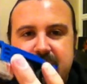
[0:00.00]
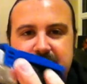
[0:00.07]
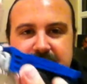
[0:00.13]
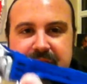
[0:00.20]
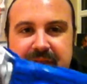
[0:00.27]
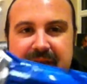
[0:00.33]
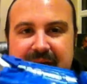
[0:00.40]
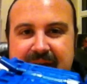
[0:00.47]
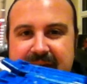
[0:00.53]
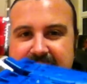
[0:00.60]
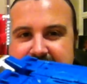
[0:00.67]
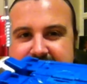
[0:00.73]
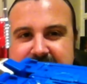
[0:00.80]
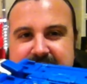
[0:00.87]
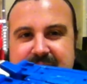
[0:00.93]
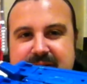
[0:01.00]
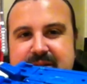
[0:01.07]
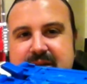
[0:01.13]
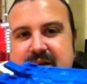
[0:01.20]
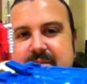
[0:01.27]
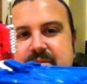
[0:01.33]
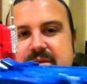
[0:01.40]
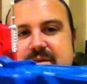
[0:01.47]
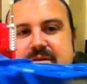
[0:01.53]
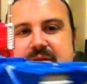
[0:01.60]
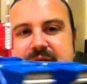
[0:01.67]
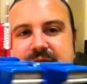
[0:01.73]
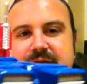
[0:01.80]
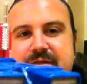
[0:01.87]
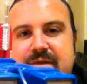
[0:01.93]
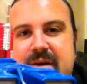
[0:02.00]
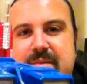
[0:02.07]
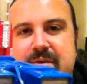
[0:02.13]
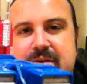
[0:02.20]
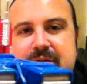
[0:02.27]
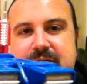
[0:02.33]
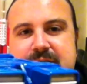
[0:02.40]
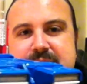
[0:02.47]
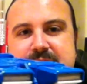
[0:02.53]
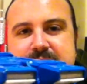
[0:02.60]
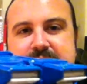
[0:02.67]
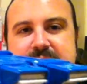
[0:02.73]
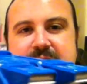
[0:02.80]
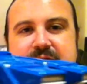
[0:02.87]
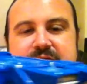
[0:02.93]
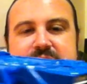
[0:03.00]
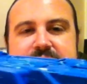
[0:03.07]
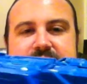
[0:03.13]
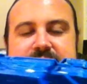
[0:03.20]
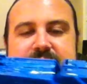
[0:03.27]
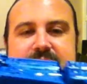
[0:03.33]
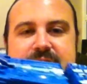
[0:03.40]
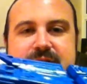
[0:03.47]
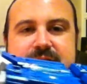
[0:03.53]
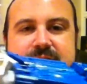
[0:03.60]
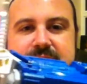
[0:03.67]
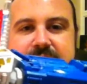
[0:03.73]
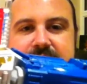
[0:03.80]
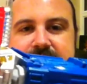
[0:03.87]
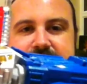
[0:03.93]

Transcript: but that is absolutely fabulous. That really does